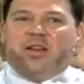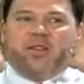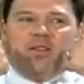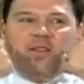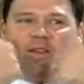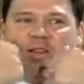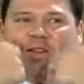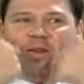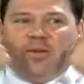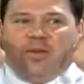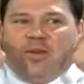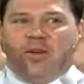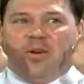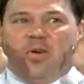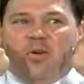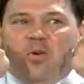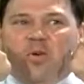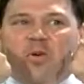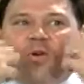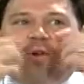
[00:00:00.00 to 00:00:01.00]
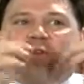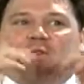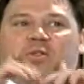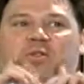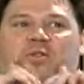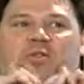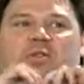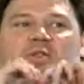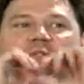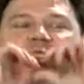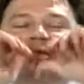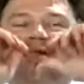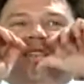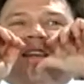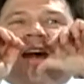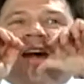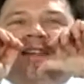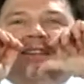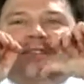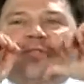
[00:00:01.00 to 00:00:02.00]
The corridors on the
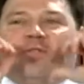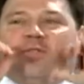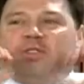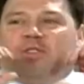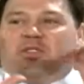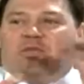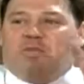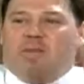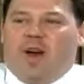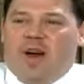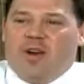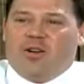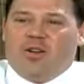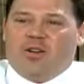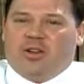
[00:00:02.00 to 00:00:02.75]
sides of her smile,